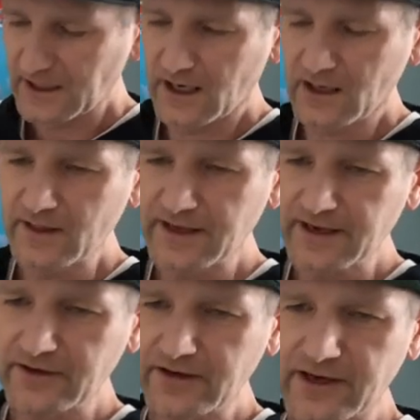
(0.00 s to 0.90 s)
Uh,
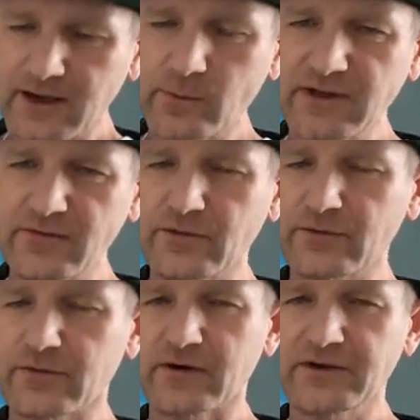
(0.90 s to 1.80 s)
later, and I believe it was
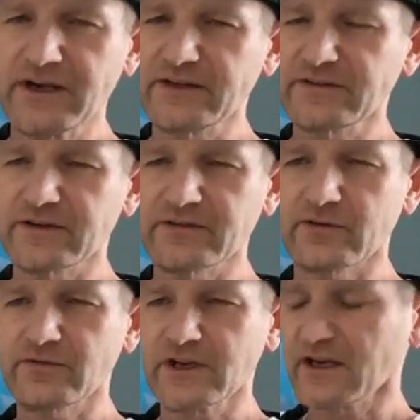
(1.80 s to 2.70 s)
around eighty-six,
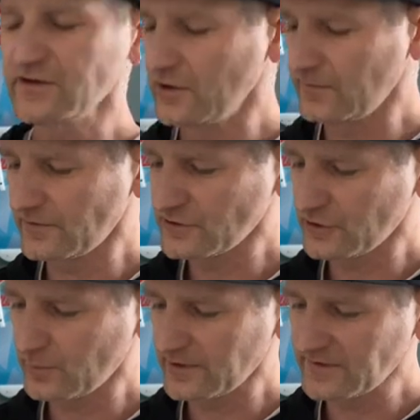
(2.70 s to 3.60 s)
so if you guys know for
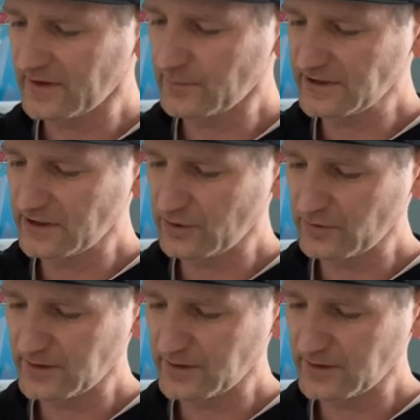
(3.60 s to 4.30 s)
sure, please let me know.